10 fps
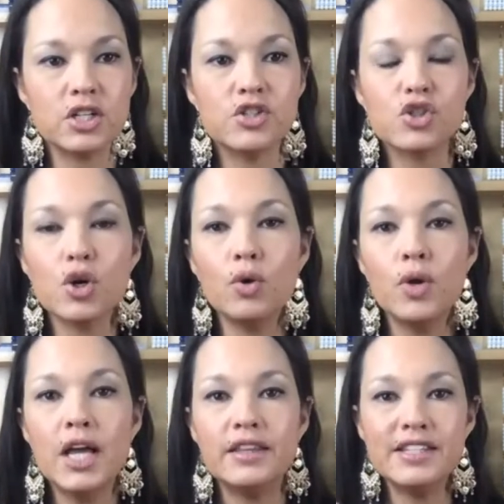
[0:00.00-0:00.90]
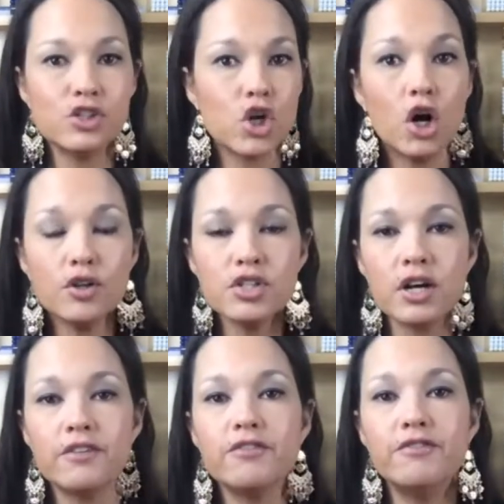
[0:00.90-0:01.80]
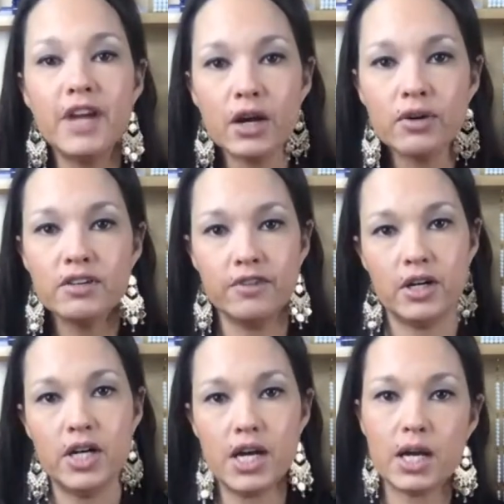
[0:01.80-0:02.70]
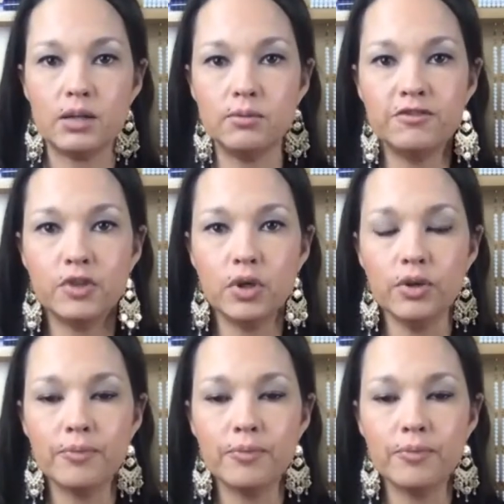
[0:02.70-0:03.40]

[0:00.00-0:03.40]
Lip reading: So these calls are very, very helpful.